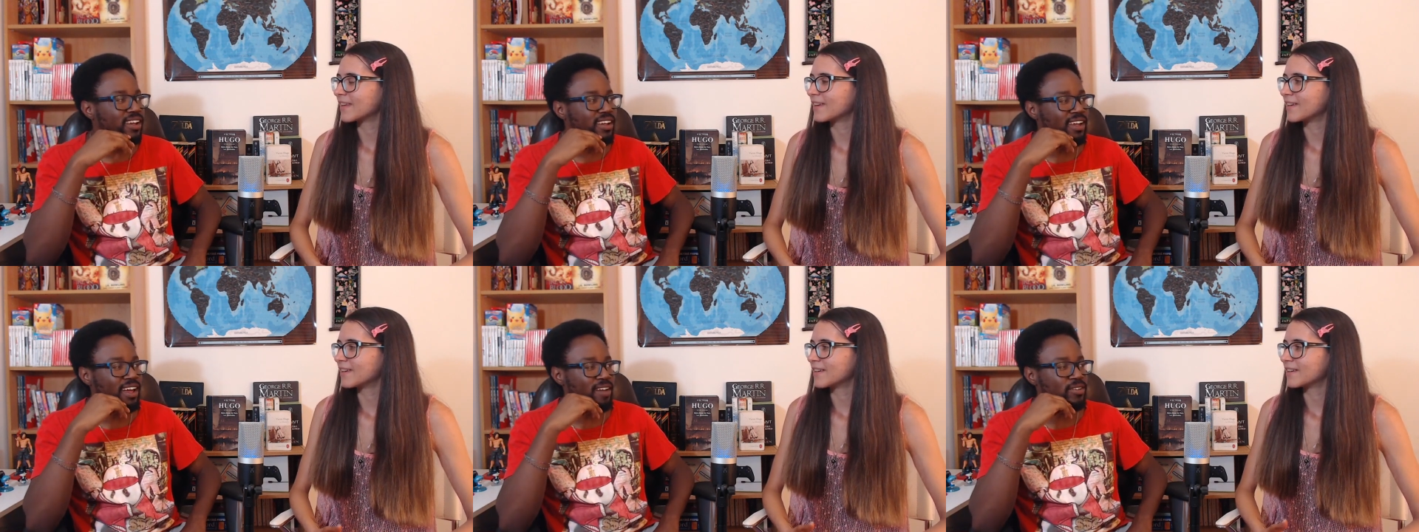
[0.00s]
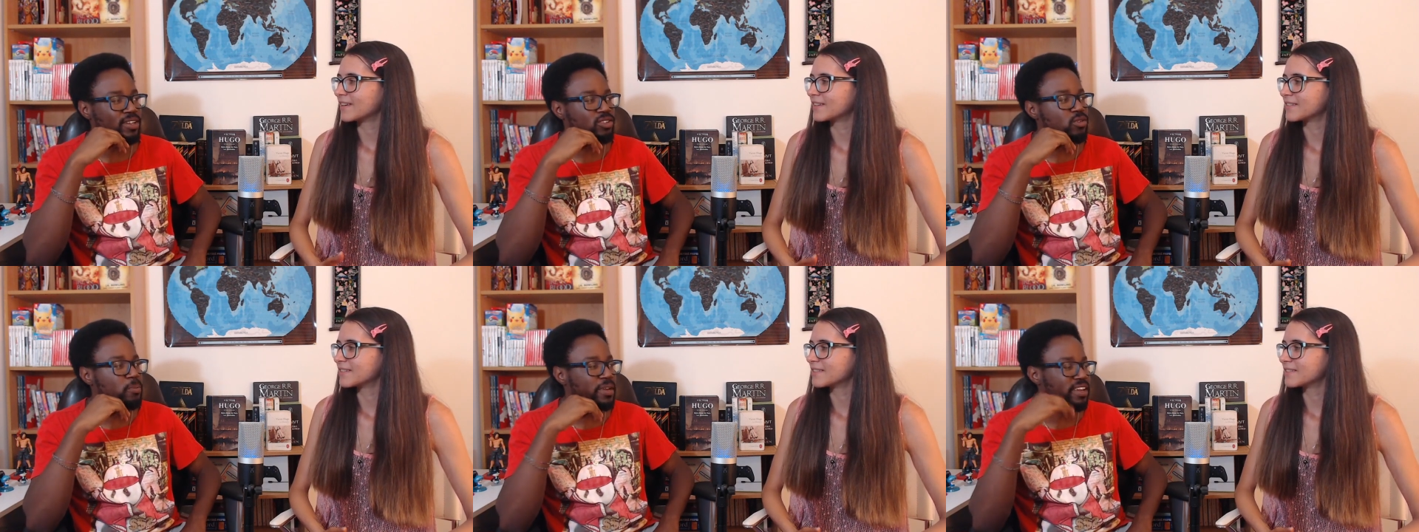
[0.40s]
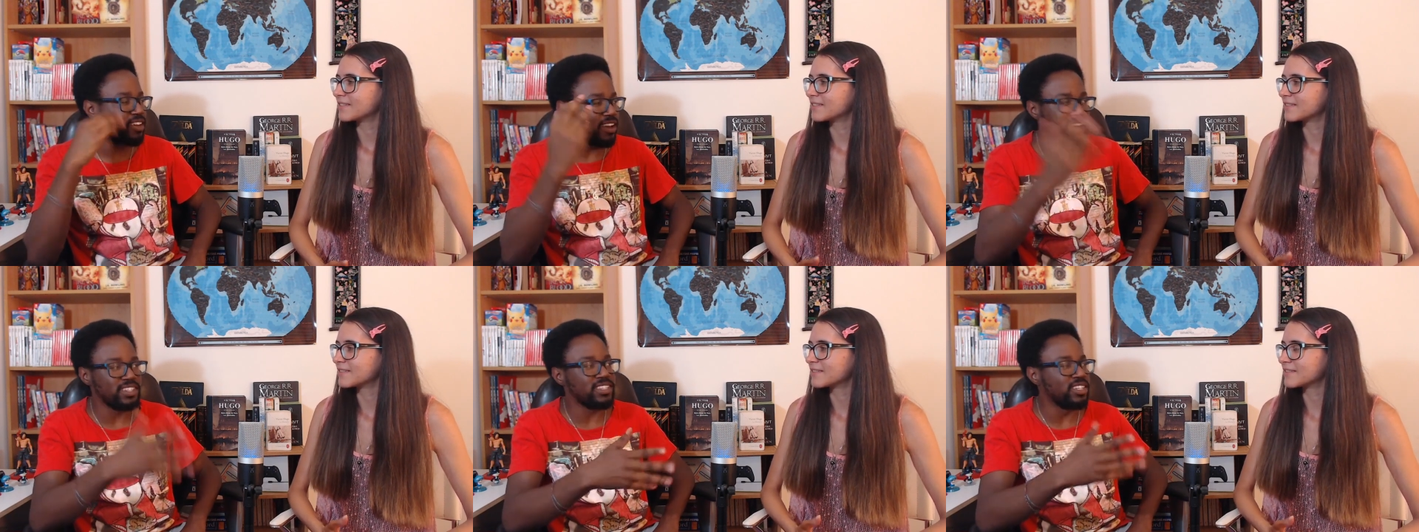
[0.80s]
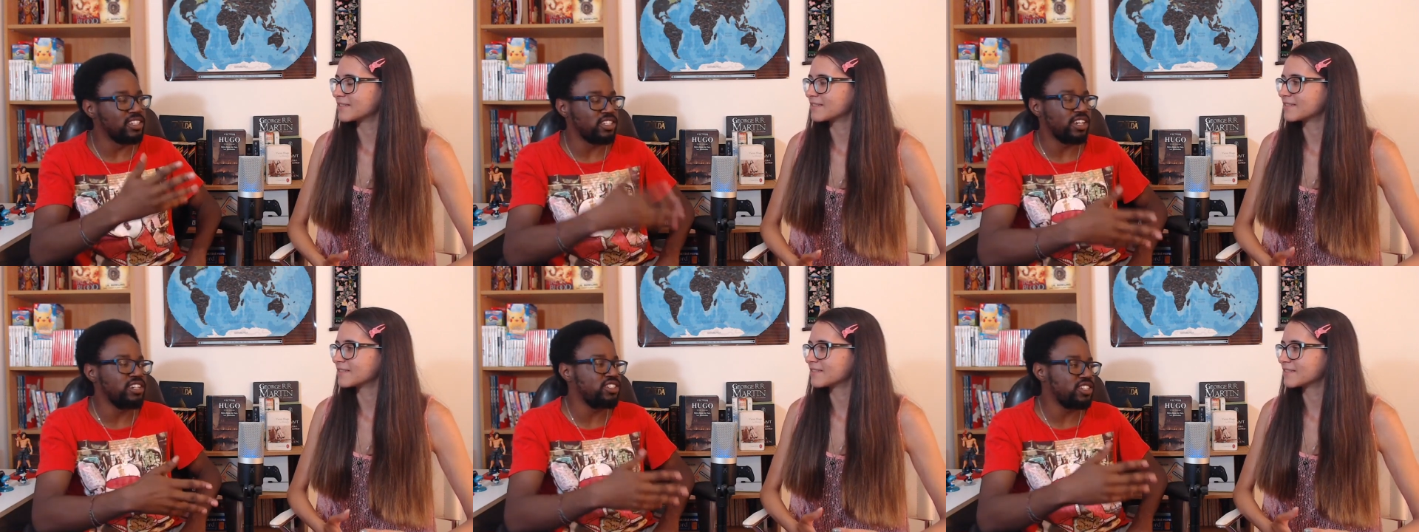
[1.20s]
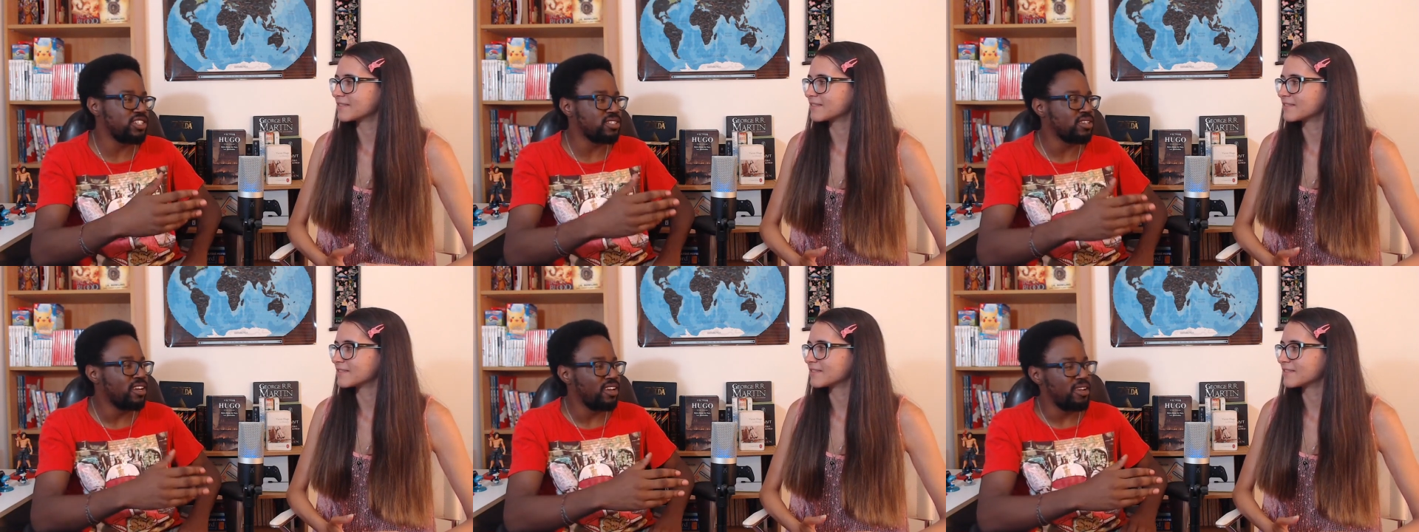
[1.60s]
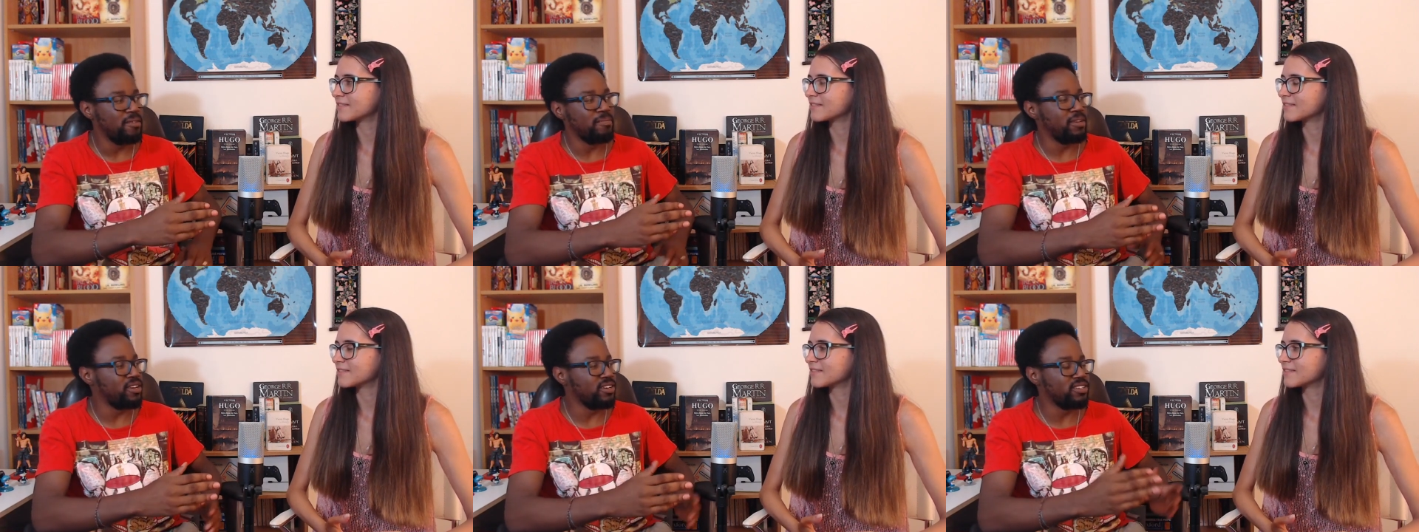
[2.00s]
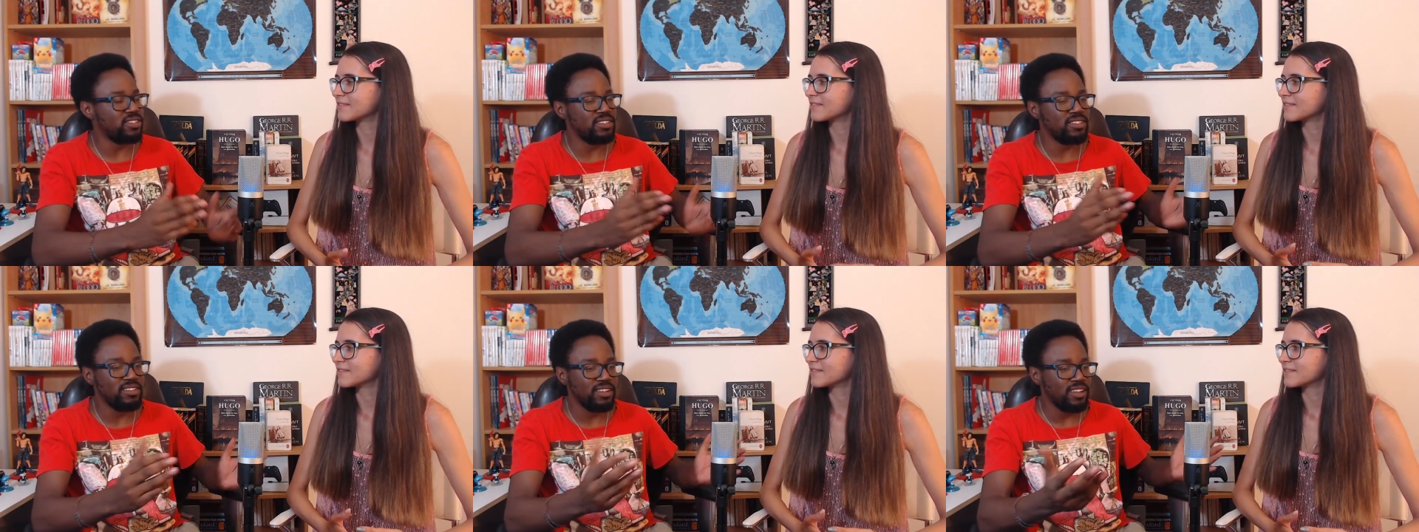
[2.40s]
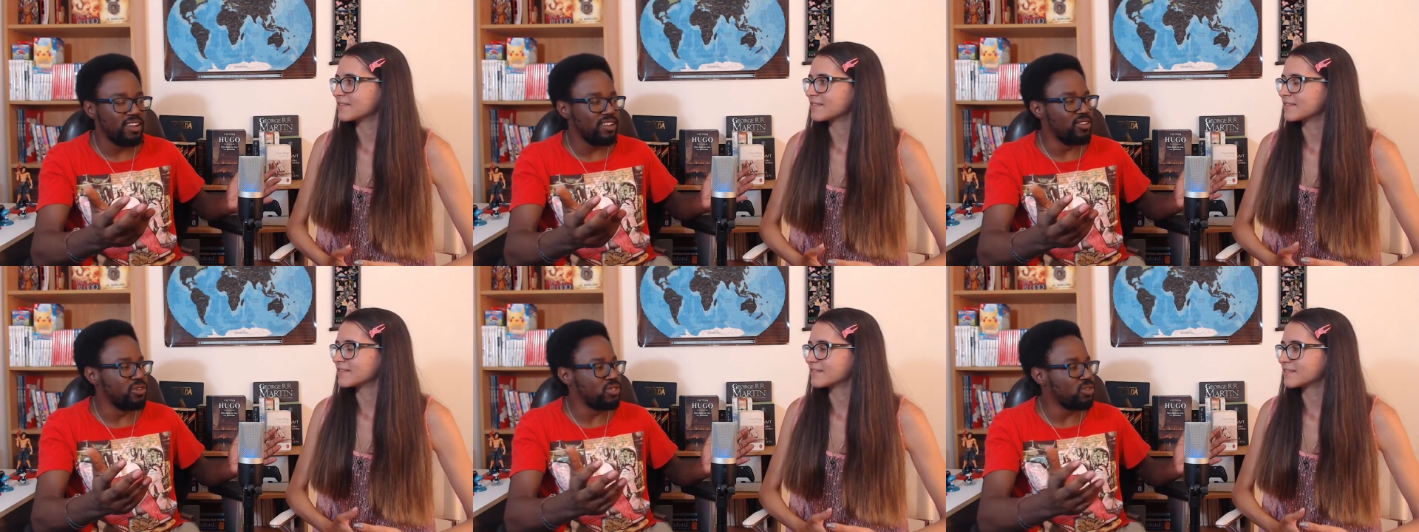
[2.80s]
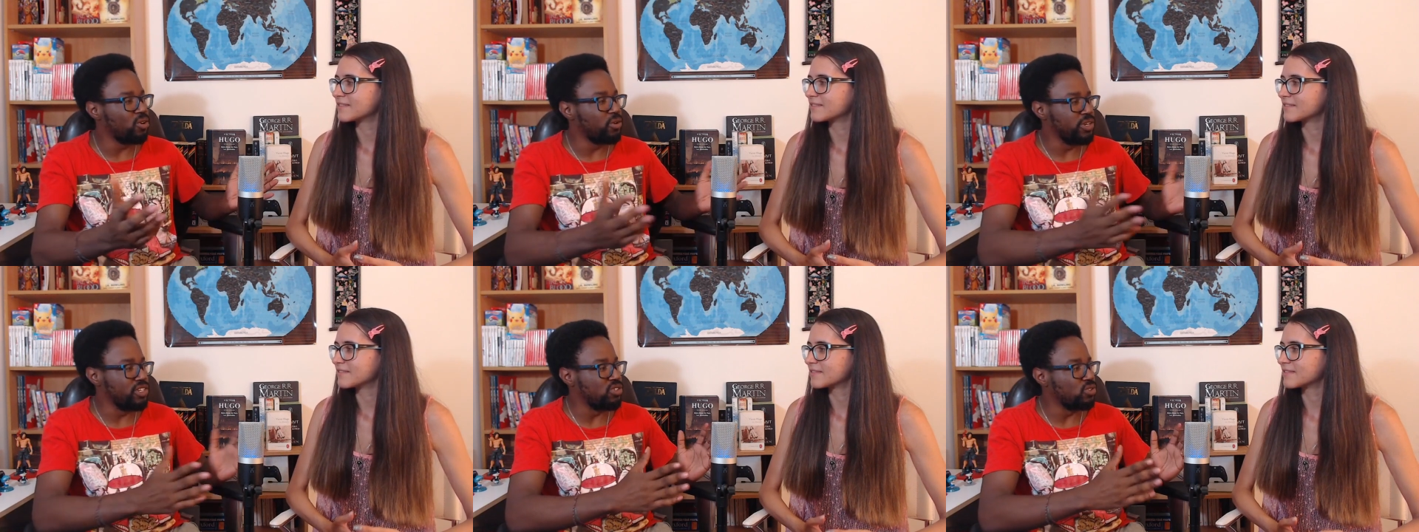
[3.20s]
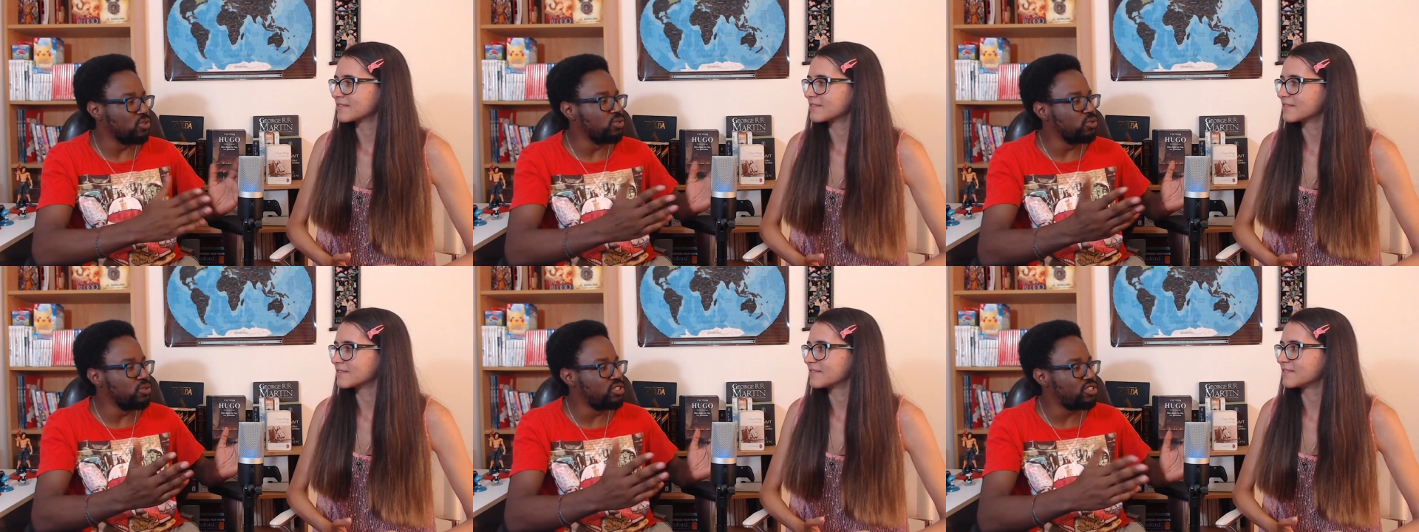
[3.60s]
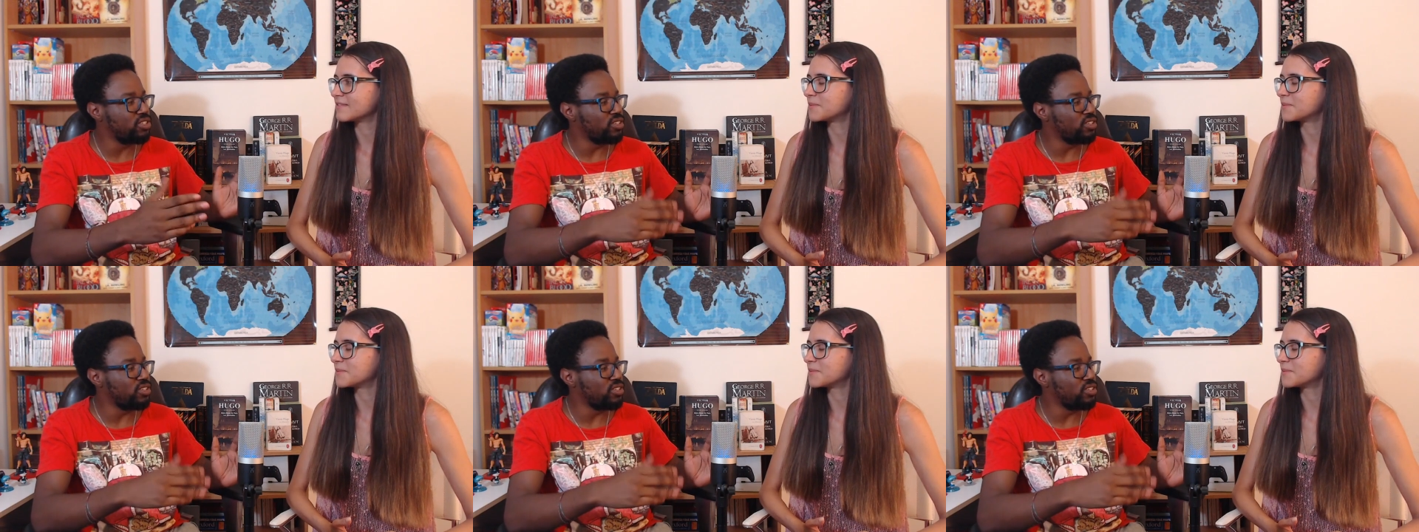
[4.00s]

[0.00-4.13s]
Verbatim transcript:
Speaker 1: having to make cuts and changes because the story is huge.